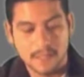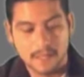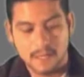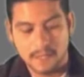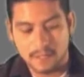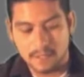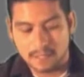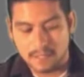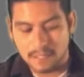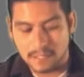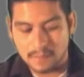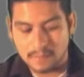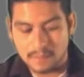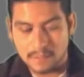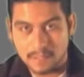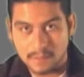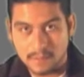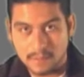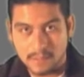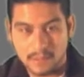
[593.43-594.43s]
our same
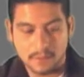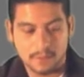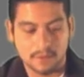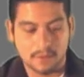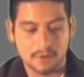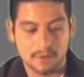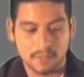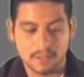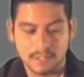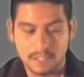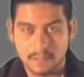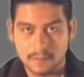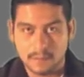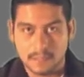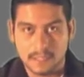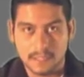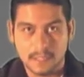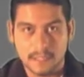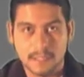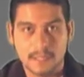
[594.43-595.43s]
D minor chord, our same
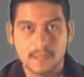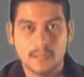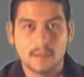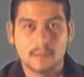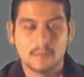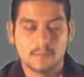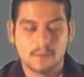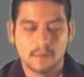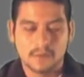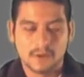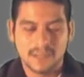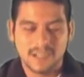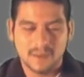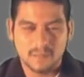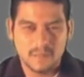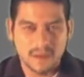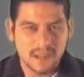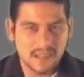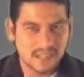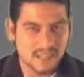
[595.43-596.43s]
E, but we're going to
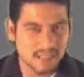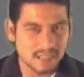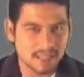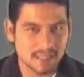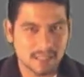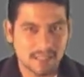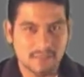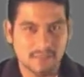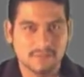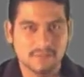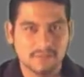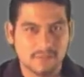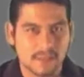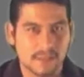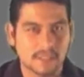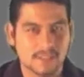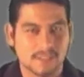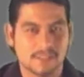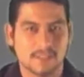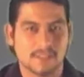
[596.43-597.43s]
make it a little
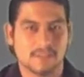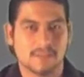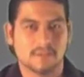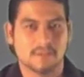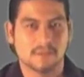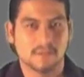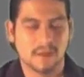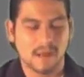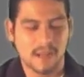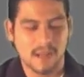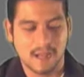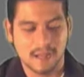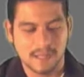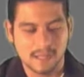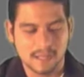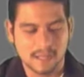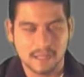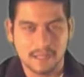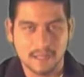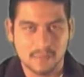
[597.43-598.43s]
fancier by adding
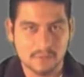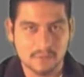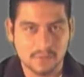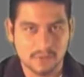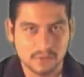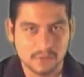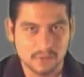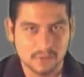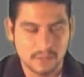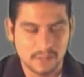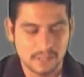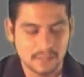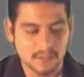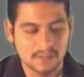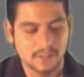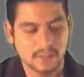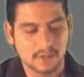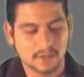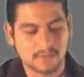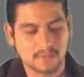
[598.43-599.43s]
a couple of cool things.
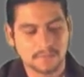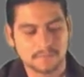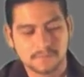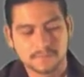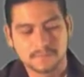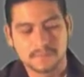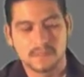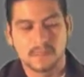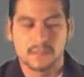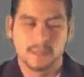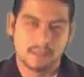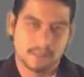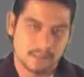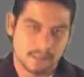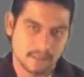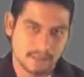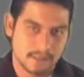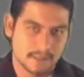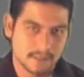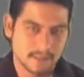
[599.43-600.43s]
So
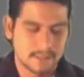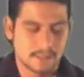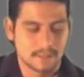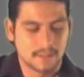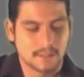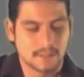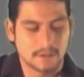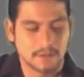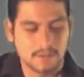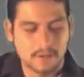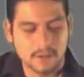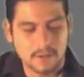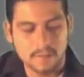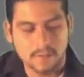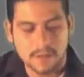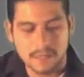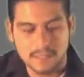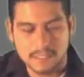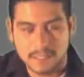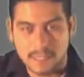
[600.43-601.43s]
here we go,
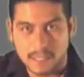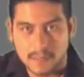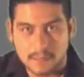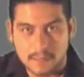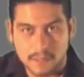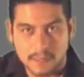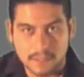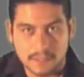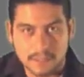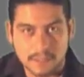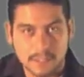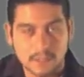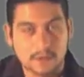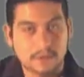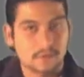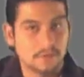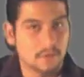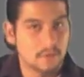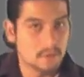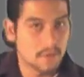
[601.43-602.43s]
back to the A minor scale.
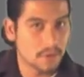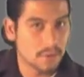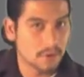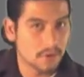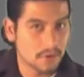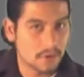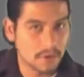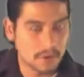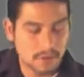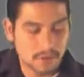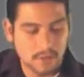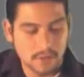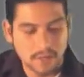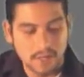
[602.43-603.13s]
If you remember earlier